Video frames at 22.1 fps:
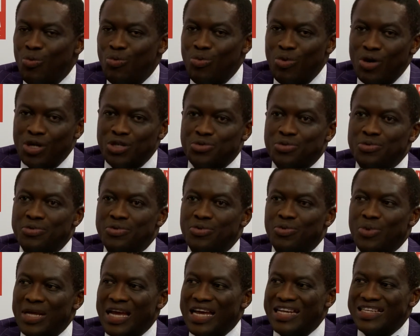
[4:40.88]
What
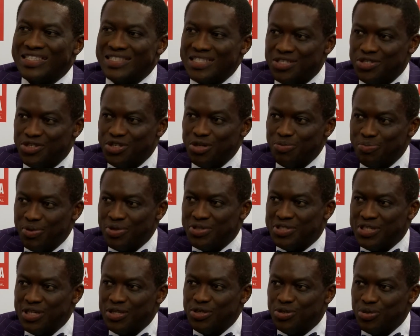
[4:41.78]
we are
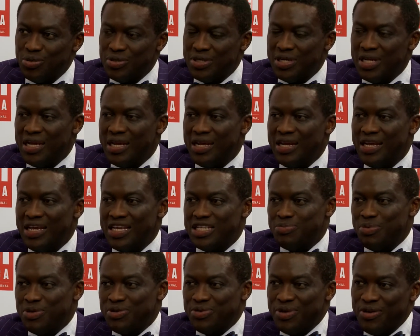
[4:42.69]
distributing today is
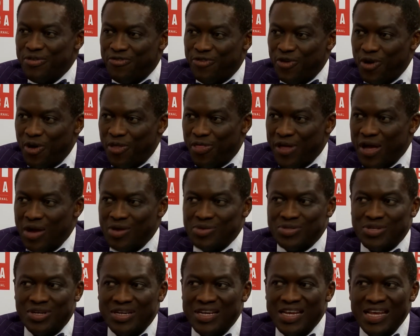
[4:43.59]
between
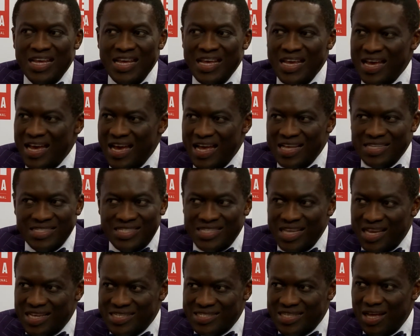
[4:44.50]
4,000 and
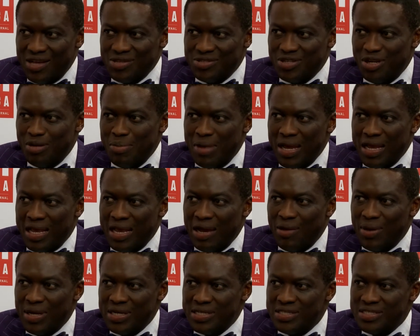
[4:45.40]
6,000
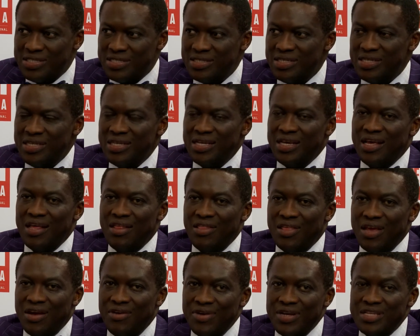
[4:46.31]
megawatts
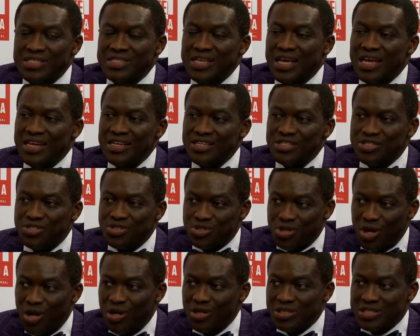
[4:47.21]
there is an
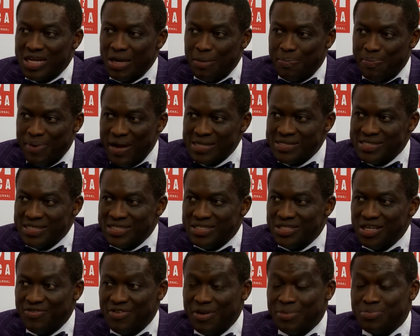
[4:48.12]
installed
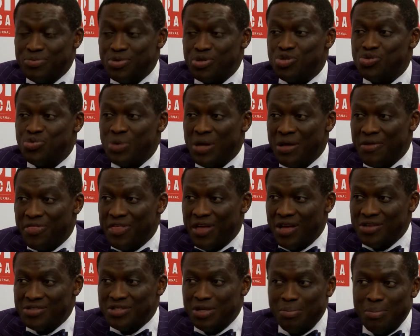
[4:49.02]
capacity of up to
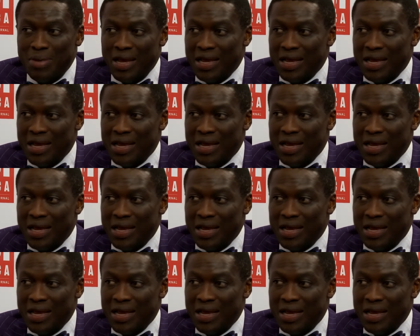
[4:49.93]
12,000